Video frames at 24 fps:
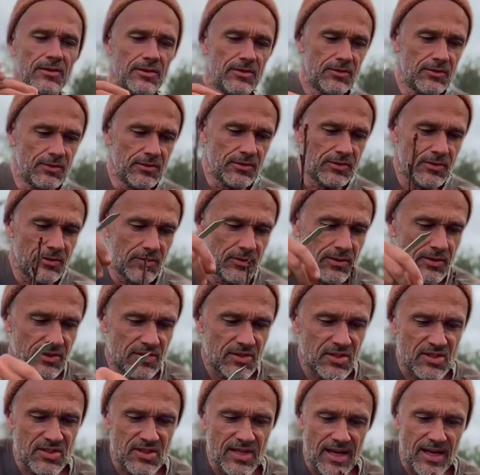you do the
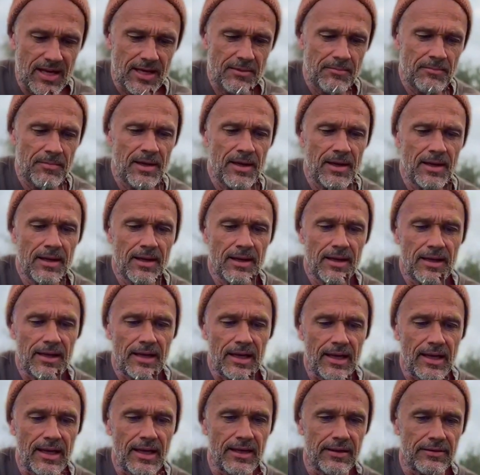same
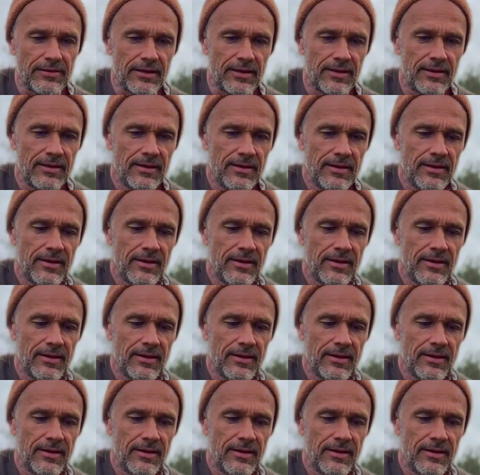here.